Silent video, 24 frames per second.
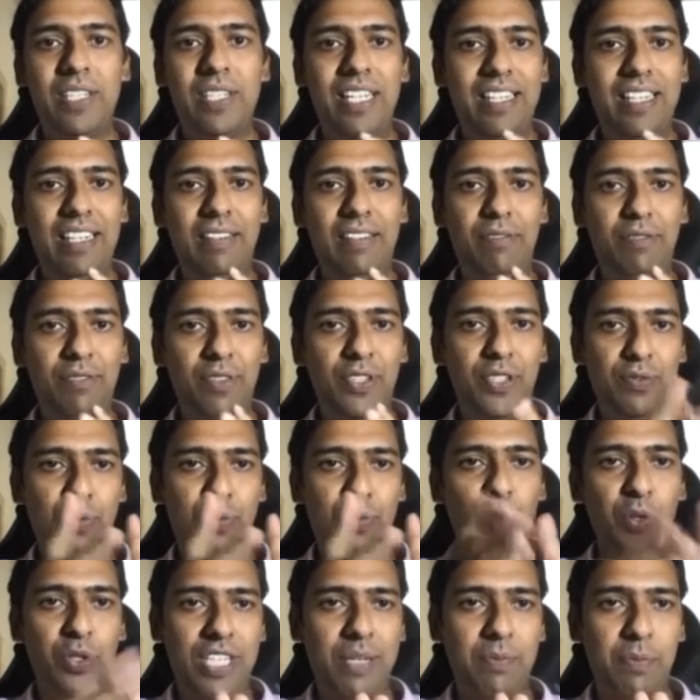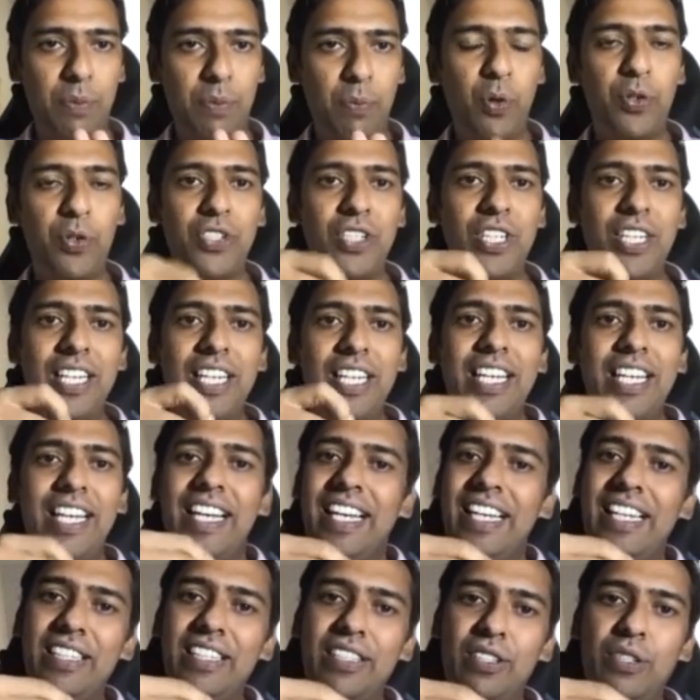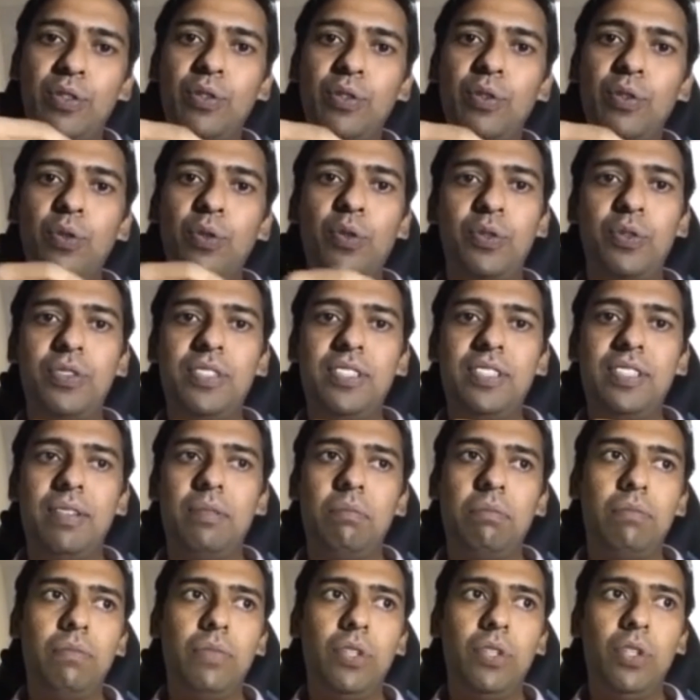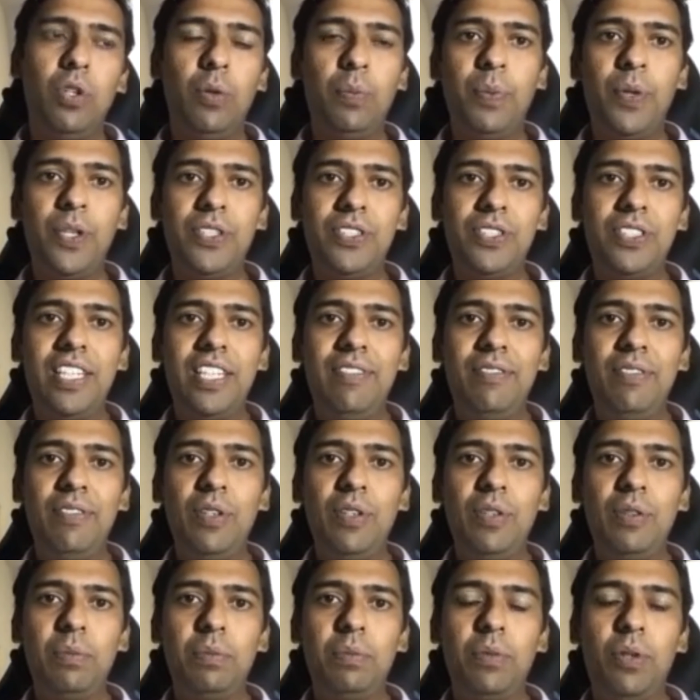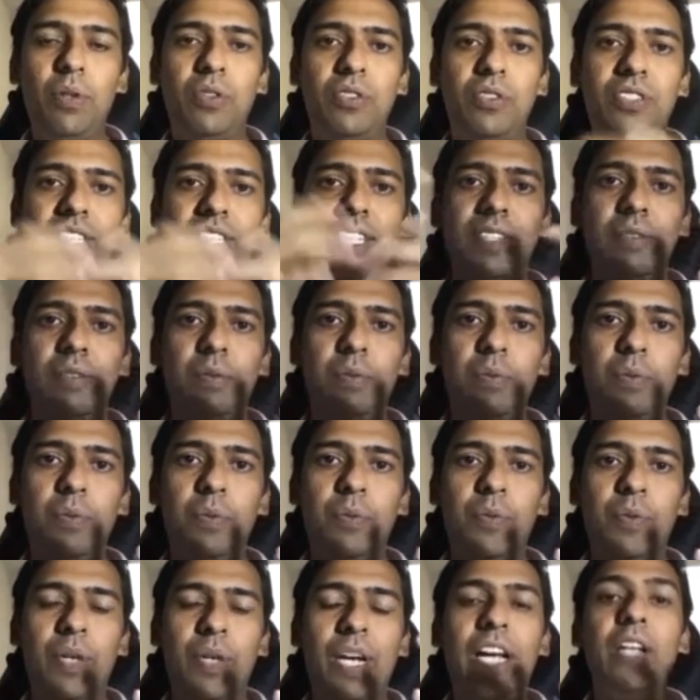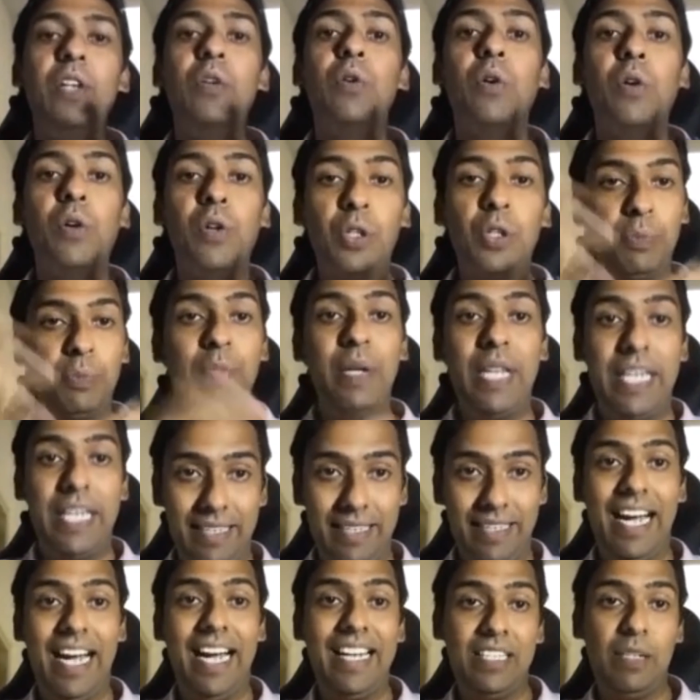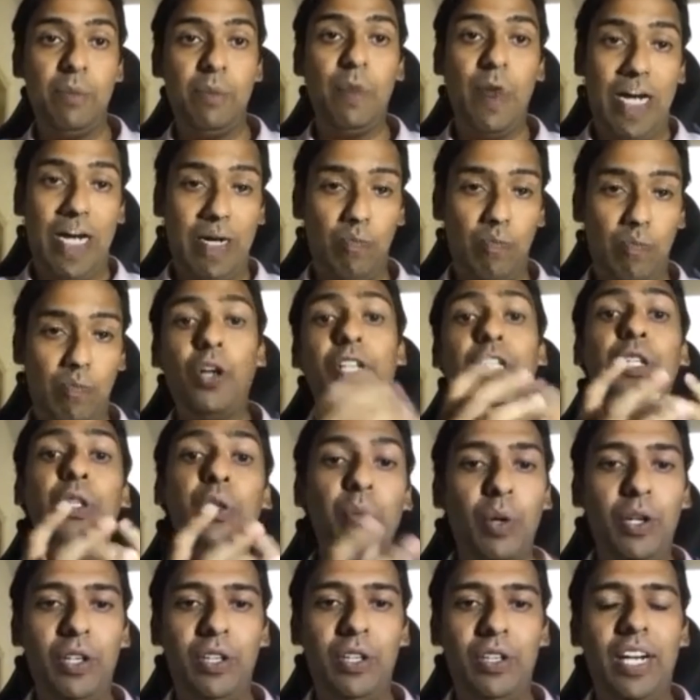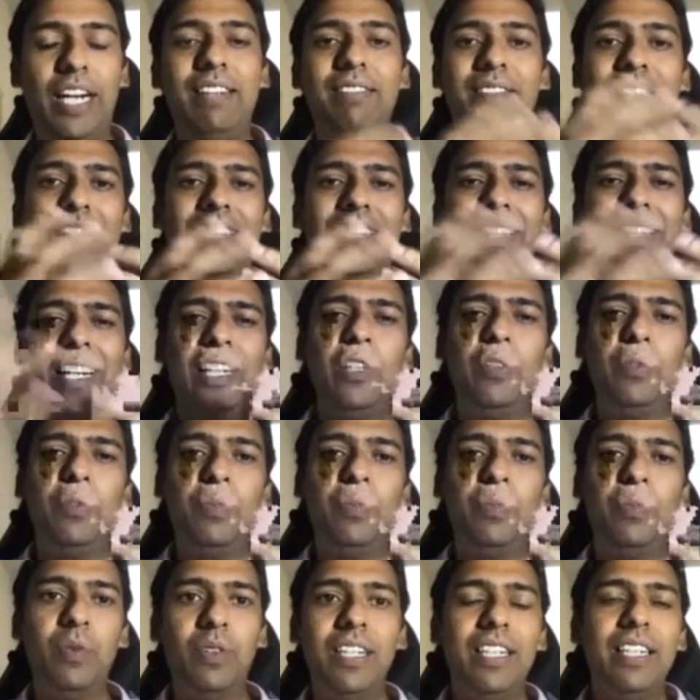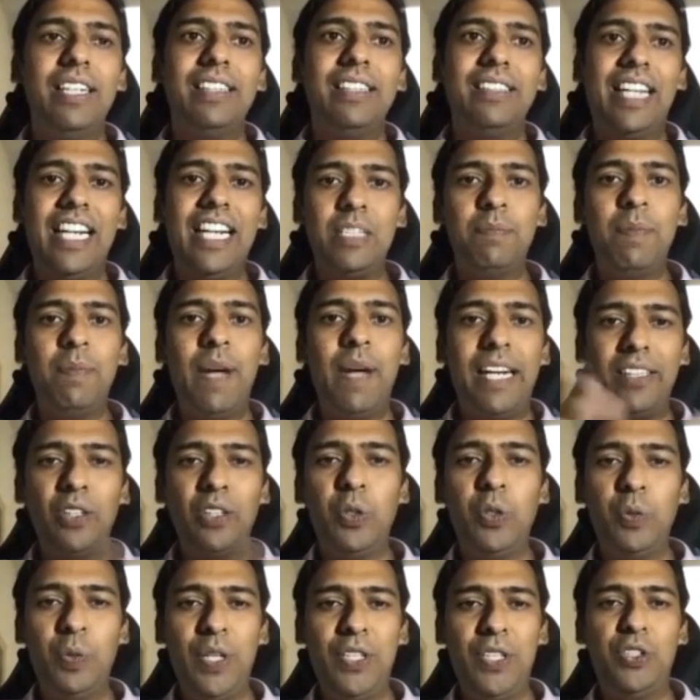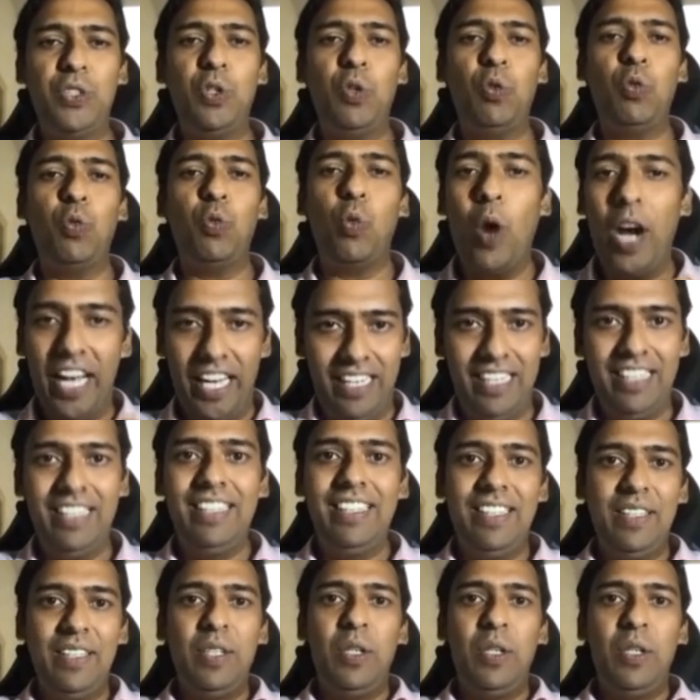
obviously, in that first four-step approach is to, perceive see where you are going to be as a brand. What do you want? And that kind of ties back to the question of why.